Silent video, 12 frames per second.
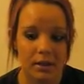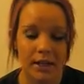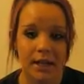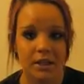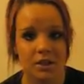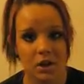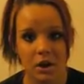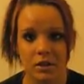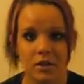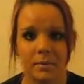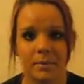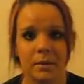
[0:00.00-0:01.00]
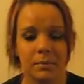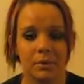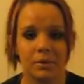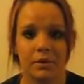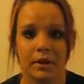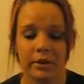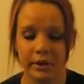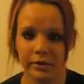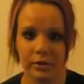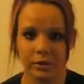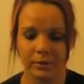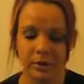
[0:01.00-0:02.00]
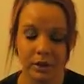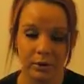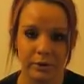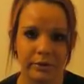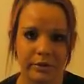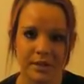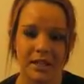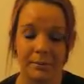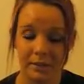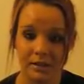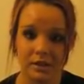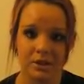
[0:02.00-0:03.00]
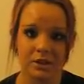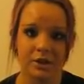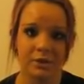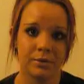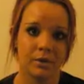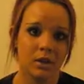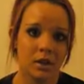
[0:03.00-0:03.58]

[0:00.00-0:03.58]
getting to talk to the people that are in the group that are going through the same things as you